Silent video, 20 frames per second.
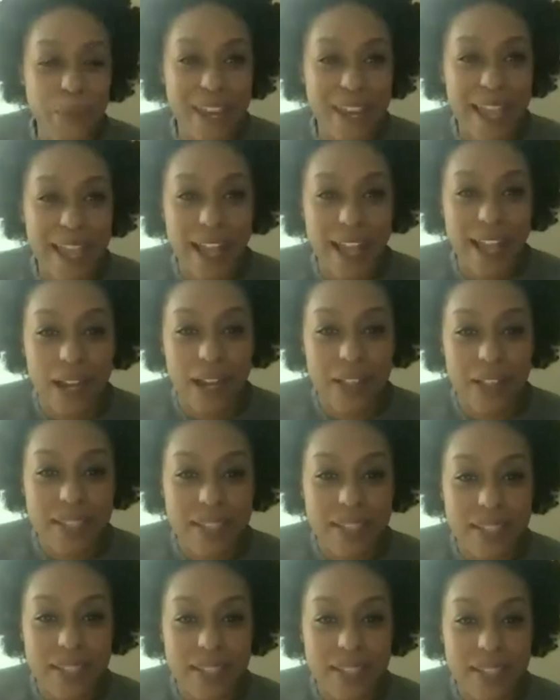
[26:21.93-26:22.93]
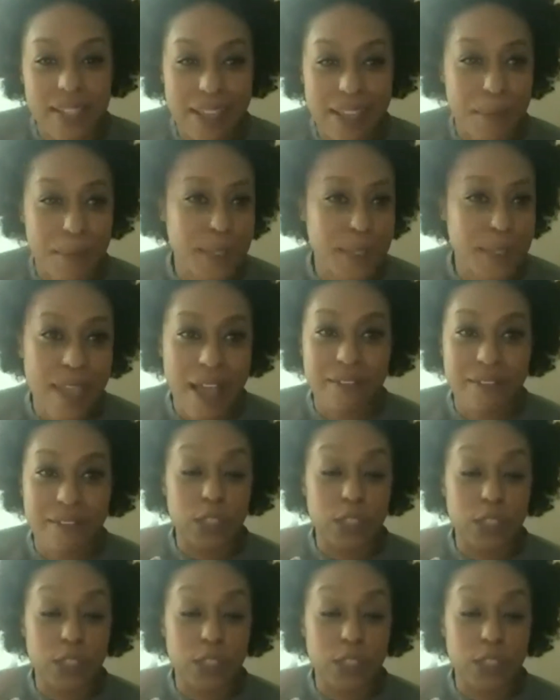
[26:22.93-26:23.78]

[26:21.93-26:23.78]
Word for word: we, uh, the second have include